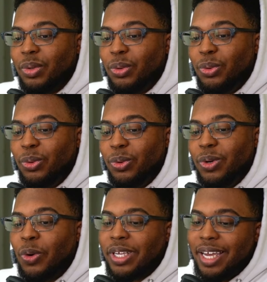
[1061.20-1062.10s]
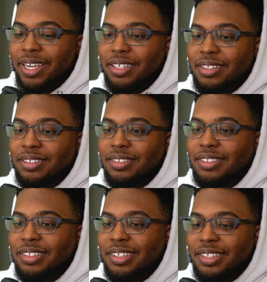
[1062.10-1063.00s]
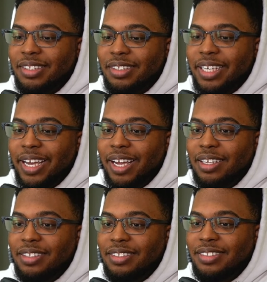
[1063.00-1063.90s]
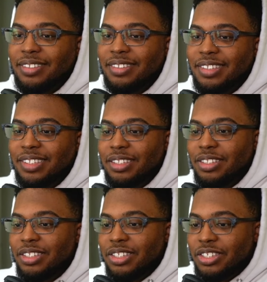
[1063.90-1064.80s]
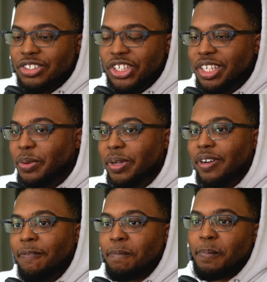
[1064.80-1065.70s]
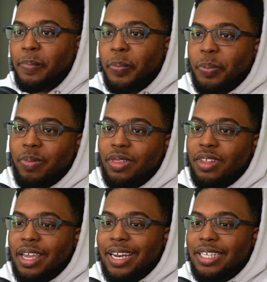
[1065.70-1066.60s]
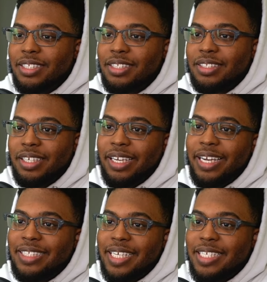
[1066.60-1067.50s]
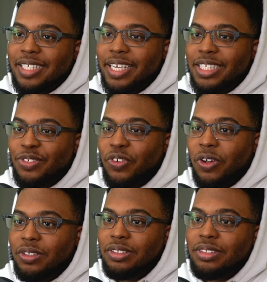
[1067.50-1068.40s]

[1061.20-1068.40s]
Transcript: Ooh, okay. Yeah, Jingyuan, and it's it's his kit's fault.